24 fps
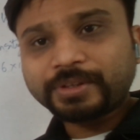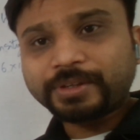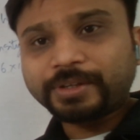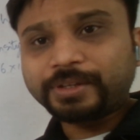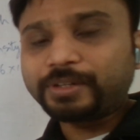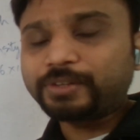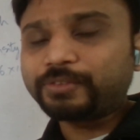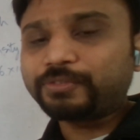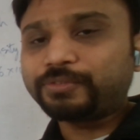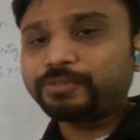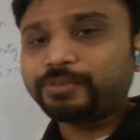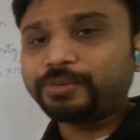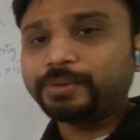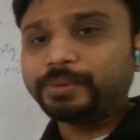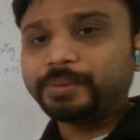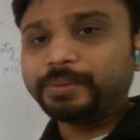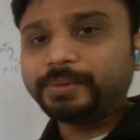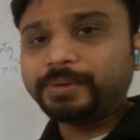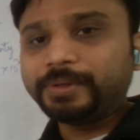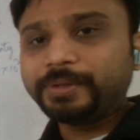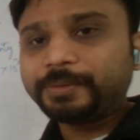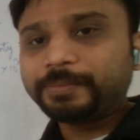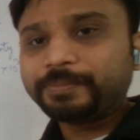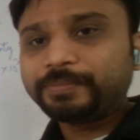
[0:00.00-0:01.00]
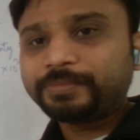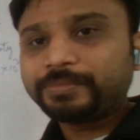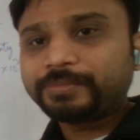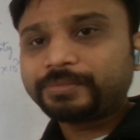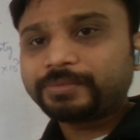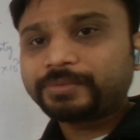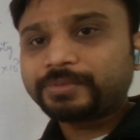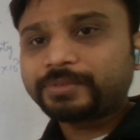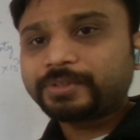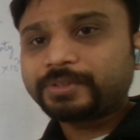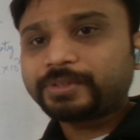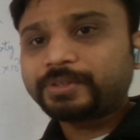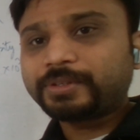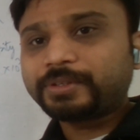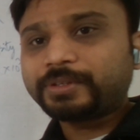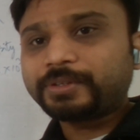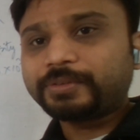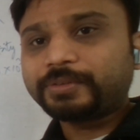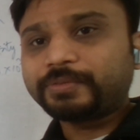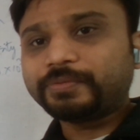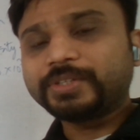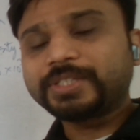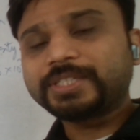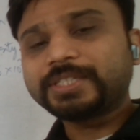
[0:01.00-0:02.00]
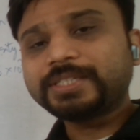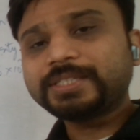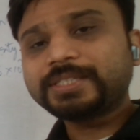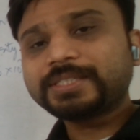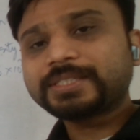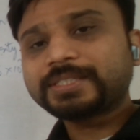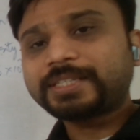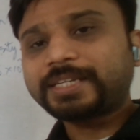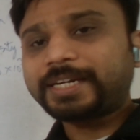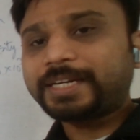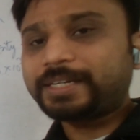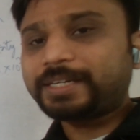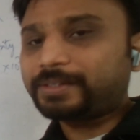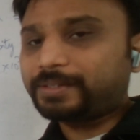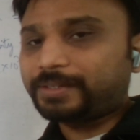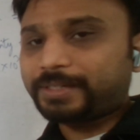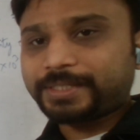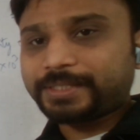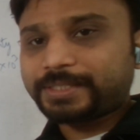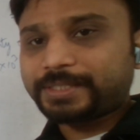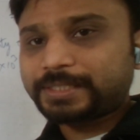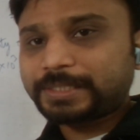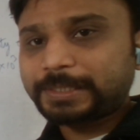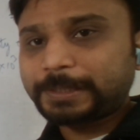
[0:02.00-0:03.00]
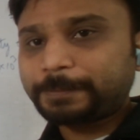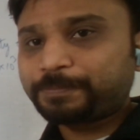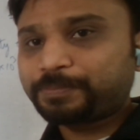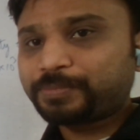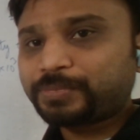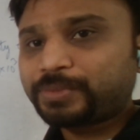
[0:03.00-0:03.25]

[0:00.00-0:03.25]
in a fluid which is at rest.